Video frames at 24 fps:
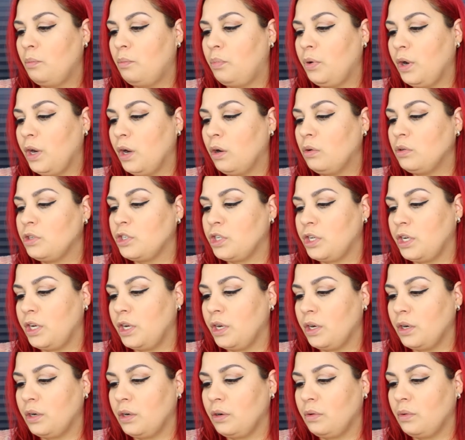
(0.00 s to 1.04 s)

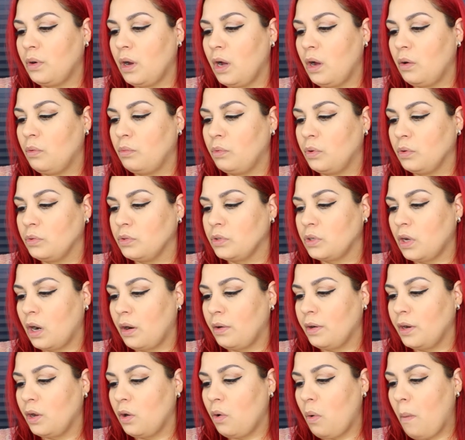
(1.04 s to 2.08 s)
Briogeo
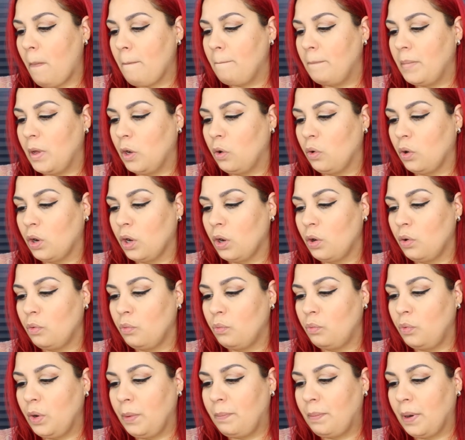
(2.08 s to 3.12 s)
Rosario Milk
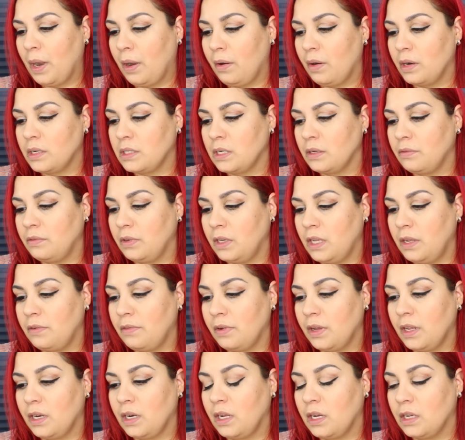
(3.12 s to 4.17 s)
Reparative
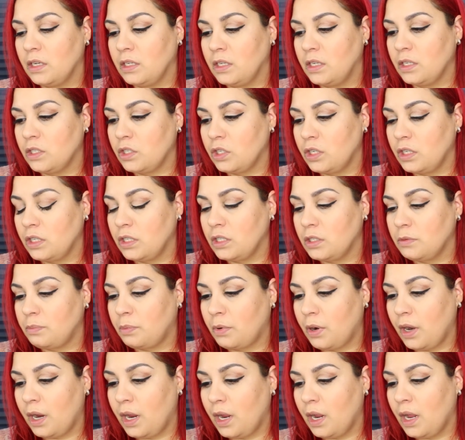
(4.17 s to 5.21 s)
Leave-In Conditioning
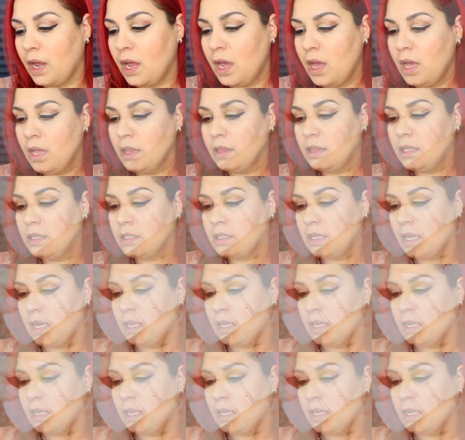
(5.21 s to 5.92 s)
Spray. This